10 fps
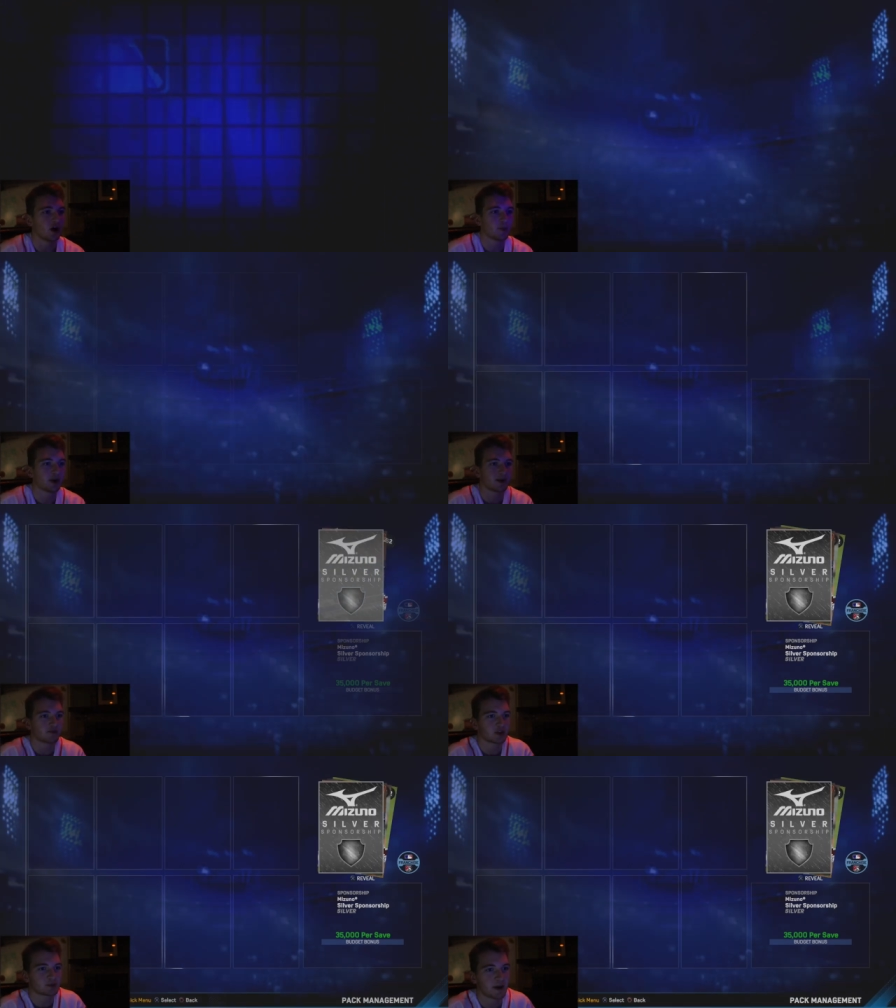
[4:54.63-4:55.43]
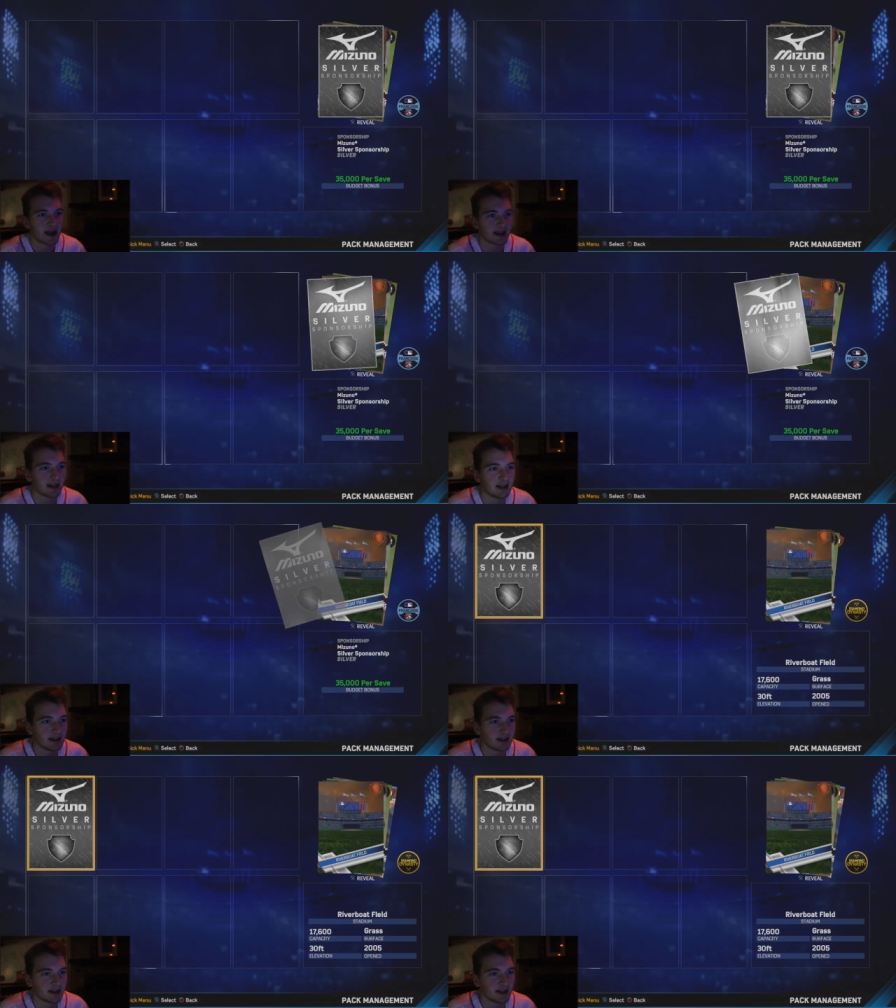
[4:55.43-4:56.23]
Open up, first pack
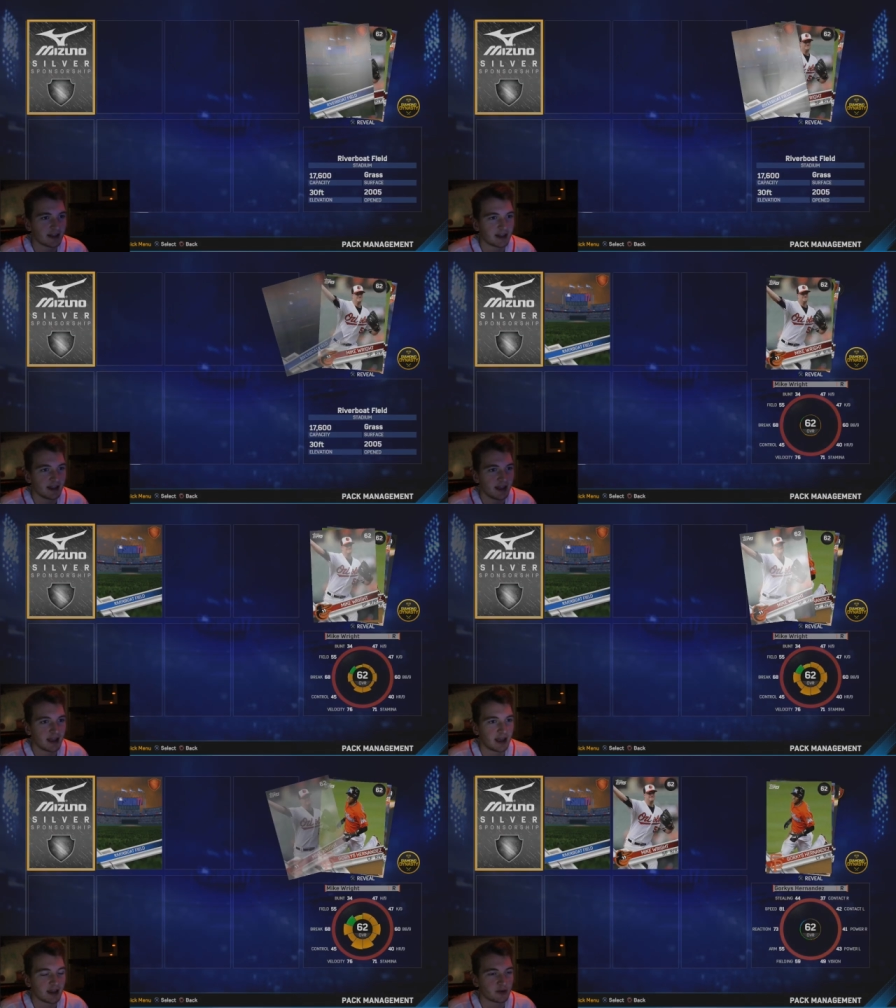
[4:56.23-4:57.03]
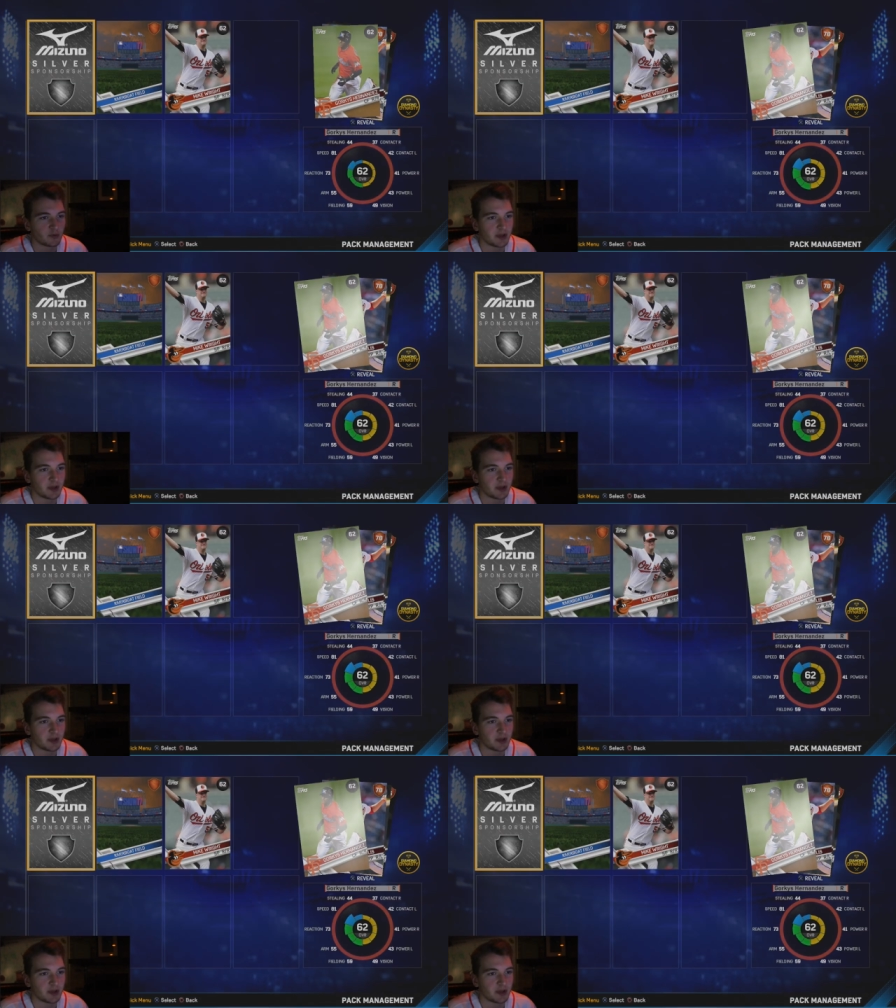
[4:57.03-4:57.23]
and